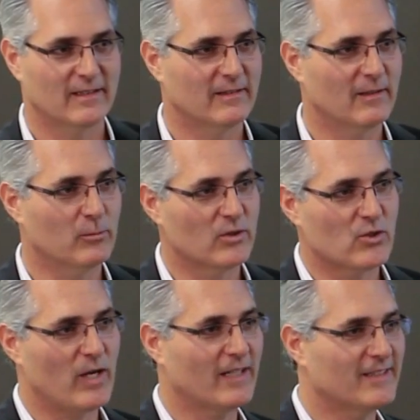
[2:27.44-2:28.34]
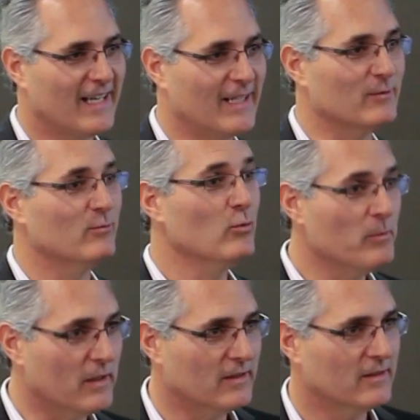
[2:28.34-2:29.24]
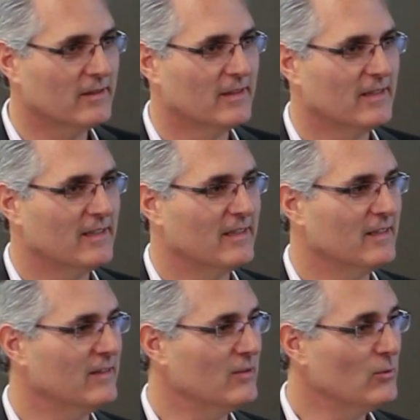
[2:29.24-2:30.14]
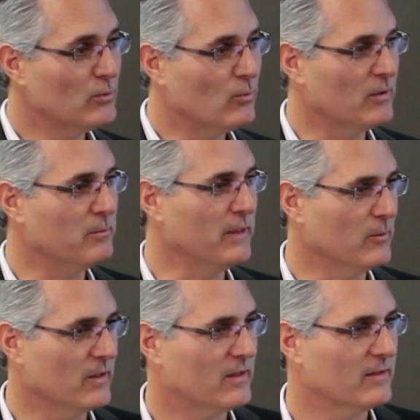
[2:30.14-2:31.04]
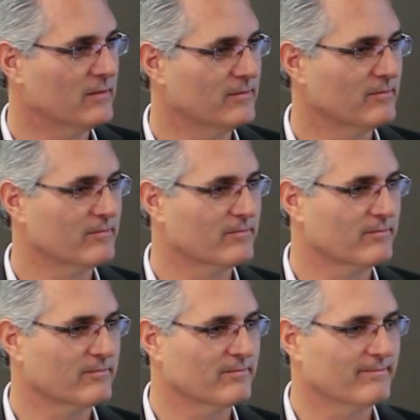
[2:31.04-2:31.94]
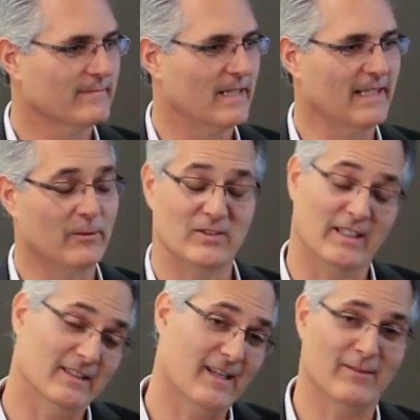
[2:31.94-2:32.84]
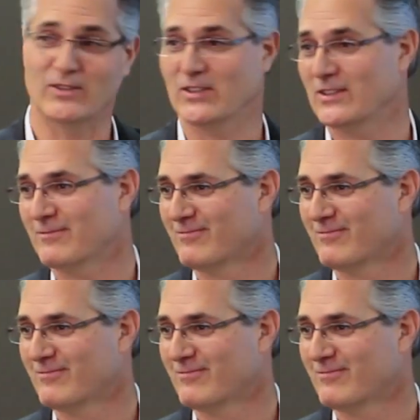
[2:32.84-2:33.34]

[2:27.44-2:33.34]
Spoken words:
that would attract the kind of woman that you would want to be with? And that was the end of the conversation.